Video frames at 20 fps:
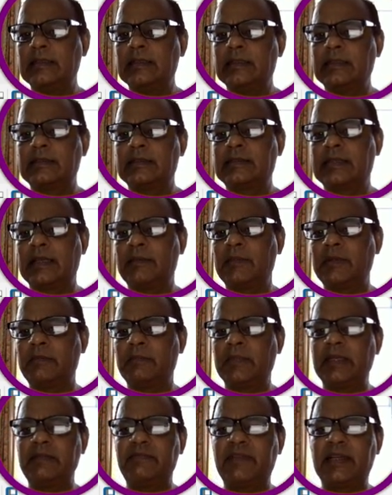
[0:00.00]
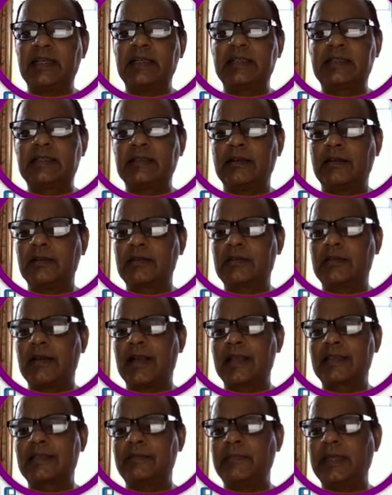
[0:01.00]
some of my friends also
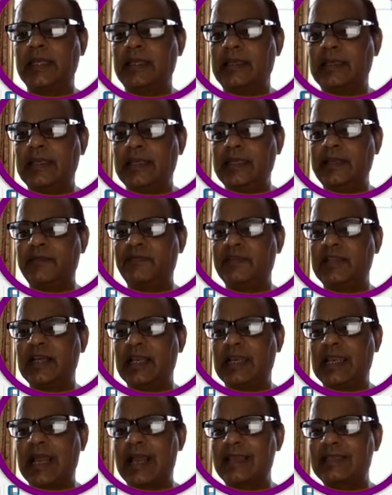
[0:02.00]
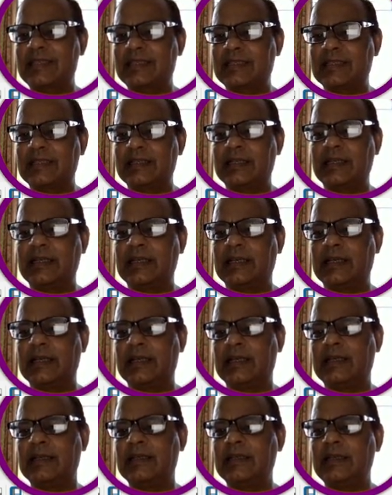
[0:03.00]
ask me if the last
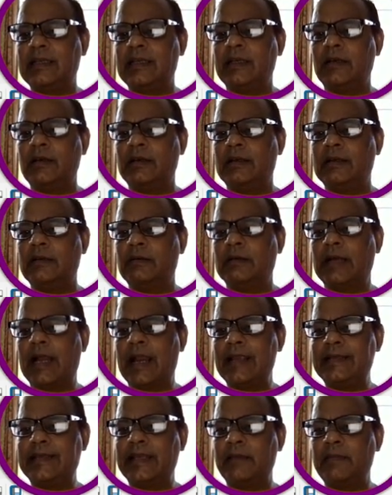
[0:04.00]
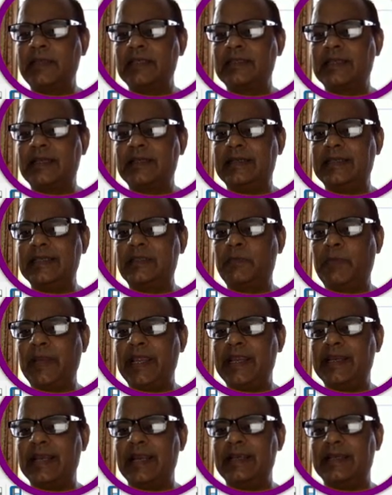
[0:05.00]
item is a
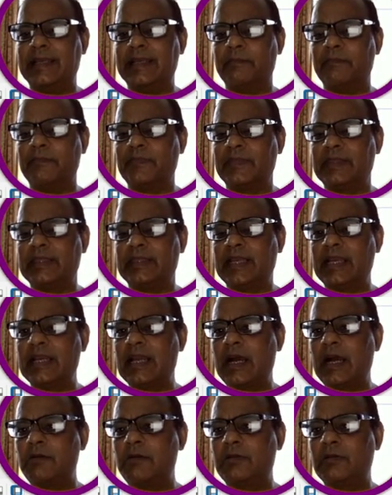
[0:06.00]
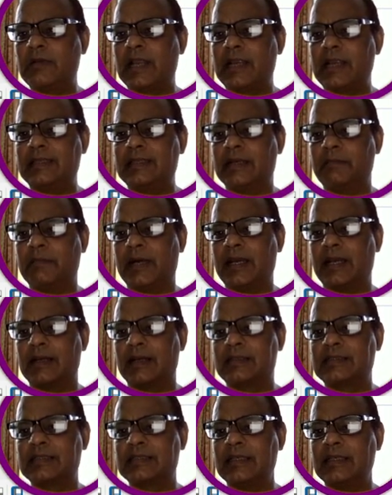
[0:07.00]
displayed item, then how to write the
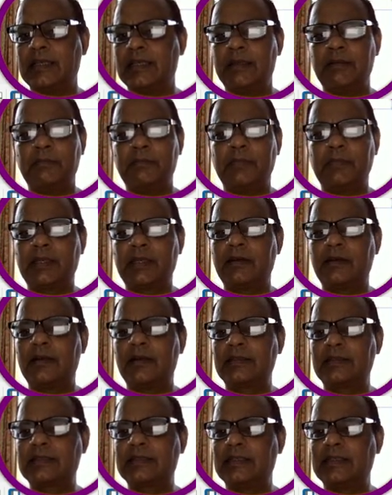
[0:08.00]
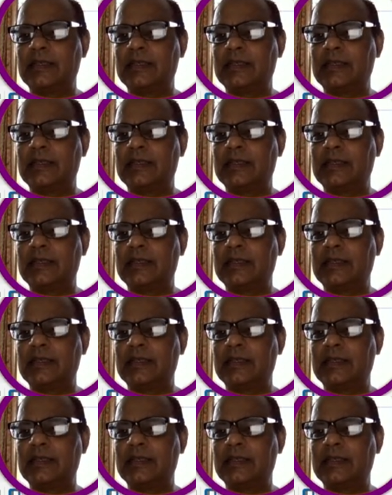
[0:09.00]
marks. Because